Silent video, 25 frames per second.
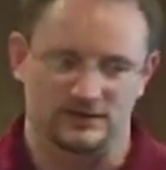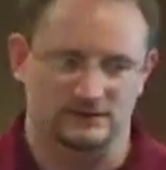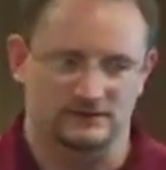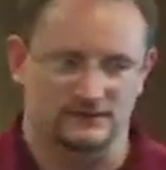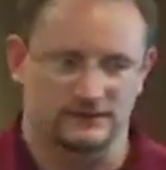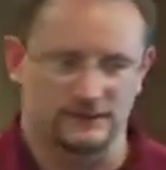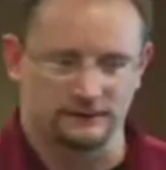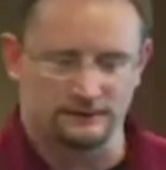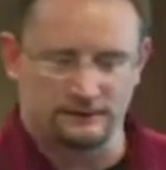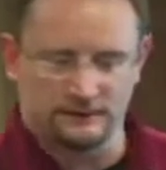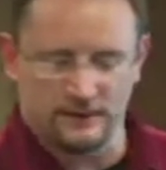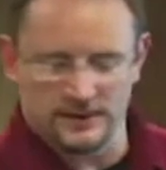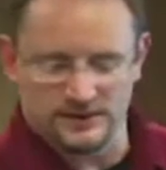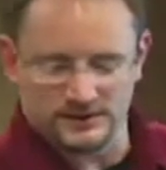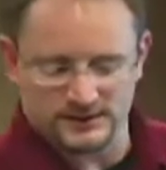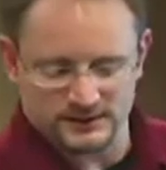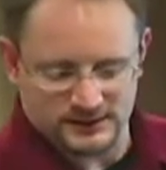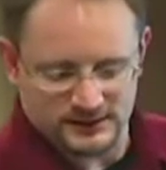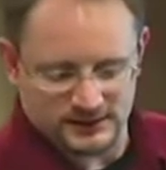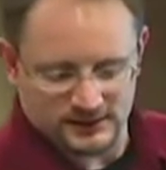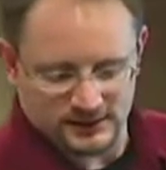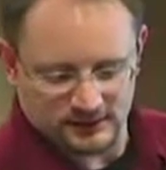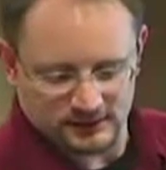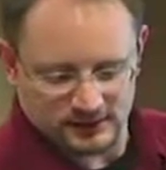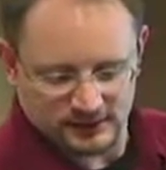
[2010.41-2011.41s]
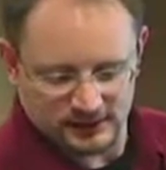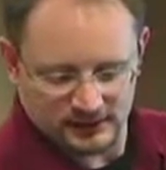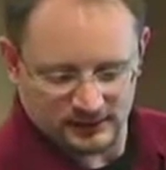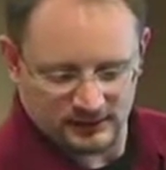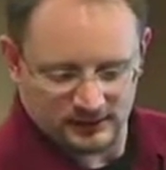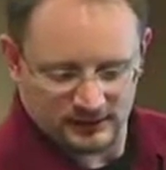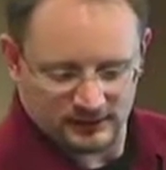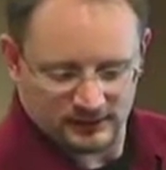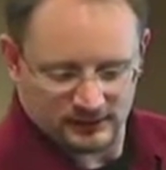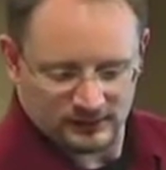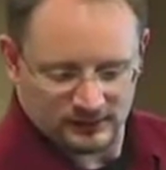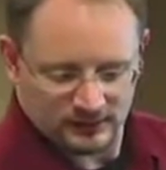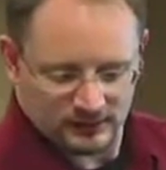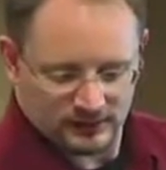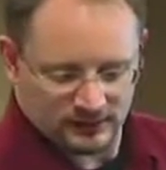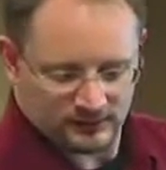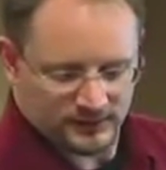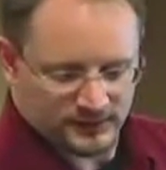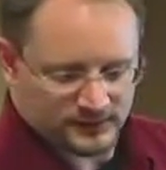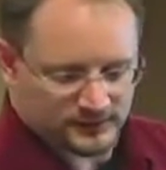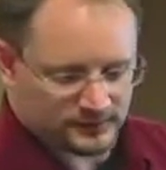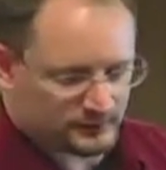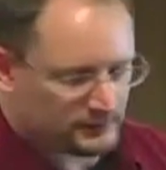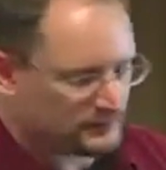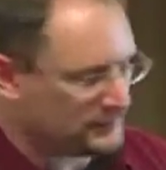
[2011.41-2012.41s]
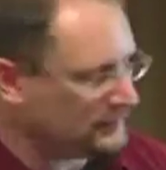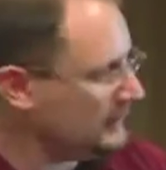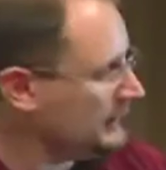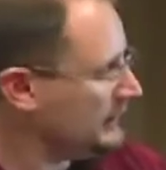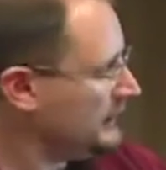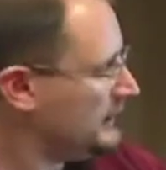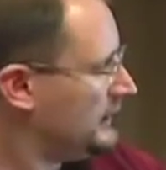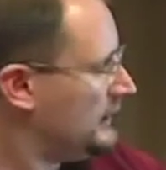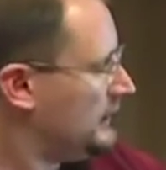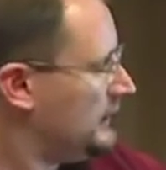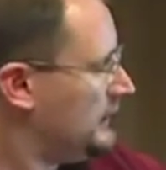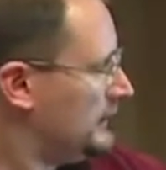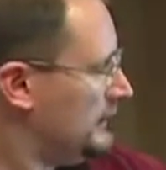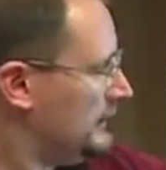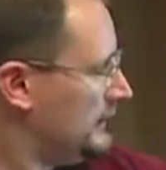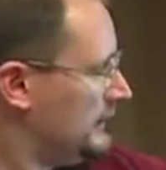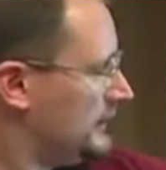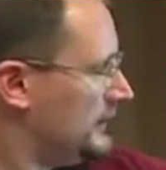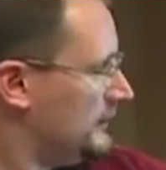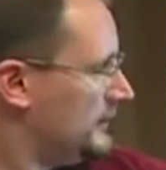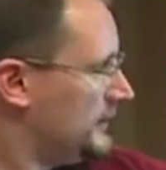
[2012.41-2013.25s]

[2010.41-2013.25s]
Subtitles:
so not just the information security individual.